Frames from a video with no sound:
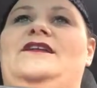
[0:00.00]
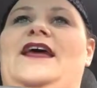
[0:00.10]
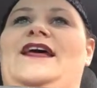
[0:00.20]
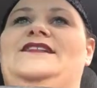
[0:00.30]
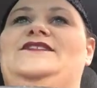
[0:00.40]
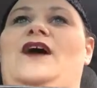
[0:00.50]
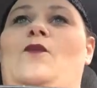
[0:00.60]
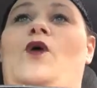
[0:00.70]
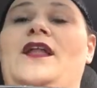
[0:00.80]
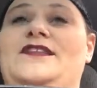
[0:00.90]
And so I
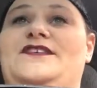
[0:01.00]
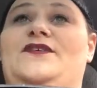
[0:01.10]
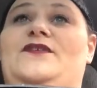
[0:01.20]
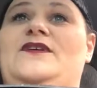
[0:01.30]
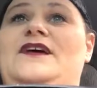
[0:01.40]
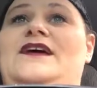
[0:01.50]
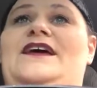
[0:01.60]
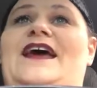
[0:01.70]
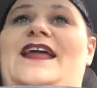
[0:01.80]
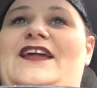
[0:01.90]
wanted to,
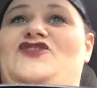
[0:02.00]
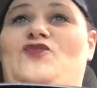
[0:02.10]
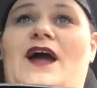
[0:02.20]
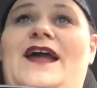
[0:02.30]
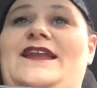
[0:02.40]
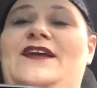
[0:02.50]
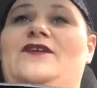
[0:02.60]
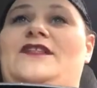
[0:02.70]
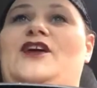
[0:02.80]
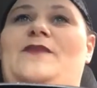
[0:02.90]
and I tried
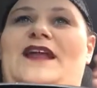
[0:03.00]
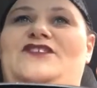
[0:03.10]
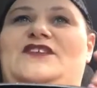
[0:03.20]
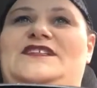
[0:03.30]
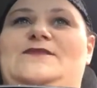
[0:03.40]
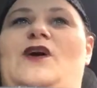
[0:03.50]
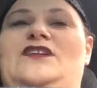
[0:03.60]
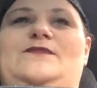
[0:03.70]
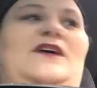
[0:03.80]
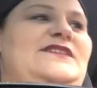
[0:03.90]
here and there, but I took
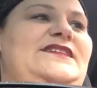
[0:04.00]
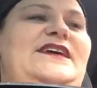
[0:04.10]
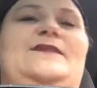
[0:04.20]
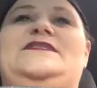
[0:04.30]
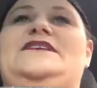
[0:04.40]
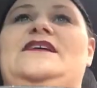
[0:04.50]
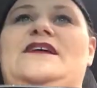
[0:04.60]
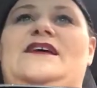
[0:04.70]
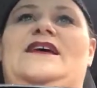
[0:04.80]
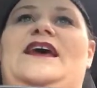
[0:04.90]
small sips,
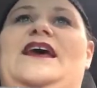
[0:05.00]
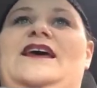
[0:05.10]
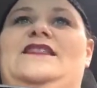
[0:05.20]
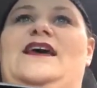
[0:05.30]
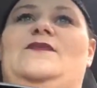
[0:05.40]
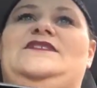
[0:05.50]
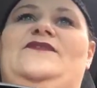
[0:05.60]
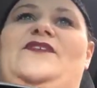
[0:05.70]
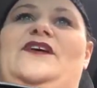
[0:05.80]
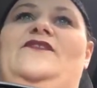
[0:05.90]
and that
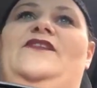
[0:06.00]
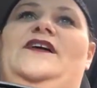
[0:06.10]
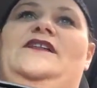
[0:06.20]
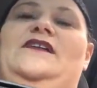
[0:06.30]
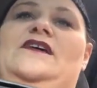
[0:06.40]
wasn't very fun.